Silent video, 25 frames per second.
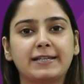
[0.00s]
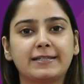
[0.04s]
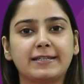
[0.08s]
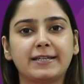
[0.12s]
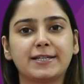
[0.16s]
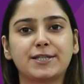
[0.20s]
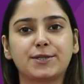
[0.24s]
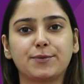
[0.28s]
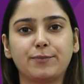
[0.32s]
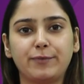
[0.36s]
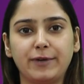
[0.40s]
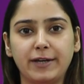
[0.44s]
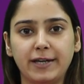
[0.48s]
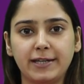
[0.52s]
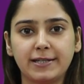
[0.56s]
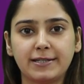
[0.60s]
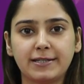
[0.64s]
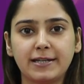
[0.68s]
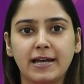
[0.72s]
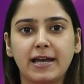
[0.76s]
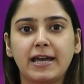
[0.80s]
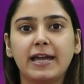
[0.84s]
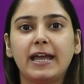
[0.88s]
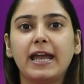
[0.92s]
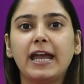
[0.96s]
excess
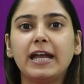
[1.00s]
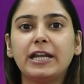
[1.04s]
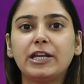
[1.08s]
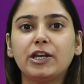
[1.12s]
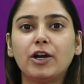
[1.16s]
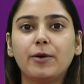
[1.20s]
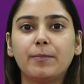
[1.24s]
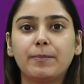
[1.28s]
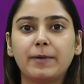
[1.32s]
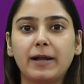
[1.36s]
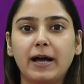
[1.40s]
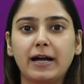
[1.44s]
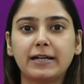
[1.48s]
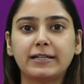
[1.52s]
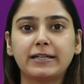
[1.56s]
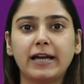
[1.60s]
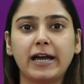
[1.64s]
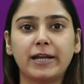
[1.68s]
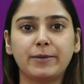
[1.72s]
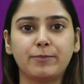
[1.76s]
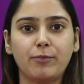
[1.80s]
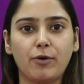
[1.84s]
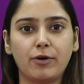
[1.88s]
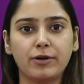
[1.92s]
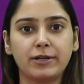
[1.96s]
waste in your blood
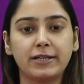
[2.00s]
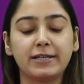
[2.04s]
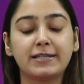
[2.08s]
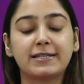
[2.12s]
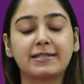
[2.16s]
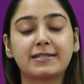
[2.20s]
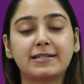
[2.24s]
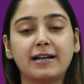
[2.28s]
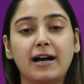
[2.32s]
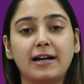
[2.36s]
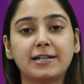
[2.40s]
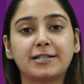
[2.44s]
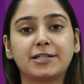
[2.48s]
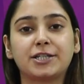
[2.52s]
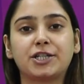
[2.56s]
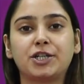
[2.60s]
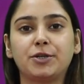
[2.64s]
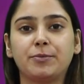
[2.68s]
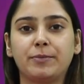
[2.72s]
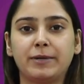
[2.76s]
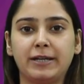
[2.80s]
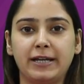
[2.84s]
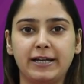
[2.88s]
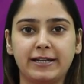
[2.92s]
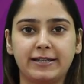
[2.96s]
and body start
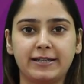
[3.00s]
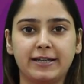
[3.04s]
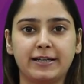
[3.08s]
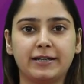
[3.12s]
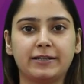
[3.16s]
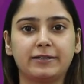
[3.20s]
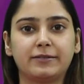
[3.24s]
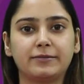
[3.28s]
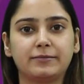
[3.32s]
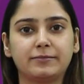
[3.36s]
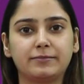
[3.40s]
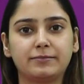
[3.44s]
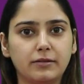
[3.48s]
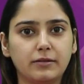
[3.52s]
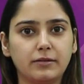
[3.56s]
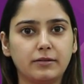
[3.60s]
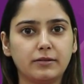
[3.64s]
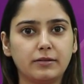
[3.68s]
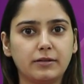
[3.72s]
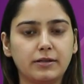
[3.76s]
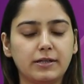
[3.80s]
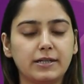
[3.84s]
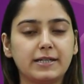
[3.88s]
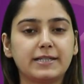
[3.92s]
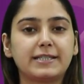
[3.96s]
accumulating.
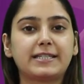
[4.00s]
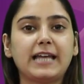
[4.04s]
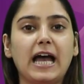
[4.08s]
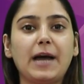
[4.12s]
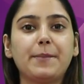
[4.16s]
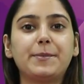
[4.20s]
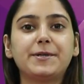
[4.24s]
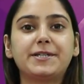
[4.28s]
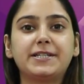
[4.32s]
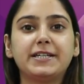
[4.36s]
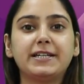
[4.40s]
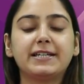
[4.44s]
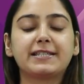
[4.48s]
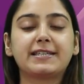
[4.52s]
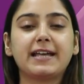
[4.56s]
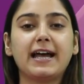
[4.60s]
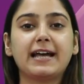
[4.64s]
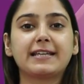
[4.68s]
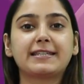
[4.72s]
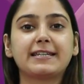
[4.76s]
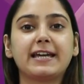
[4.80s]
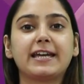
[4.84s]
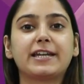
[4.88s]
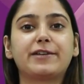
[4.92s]
Diabetes has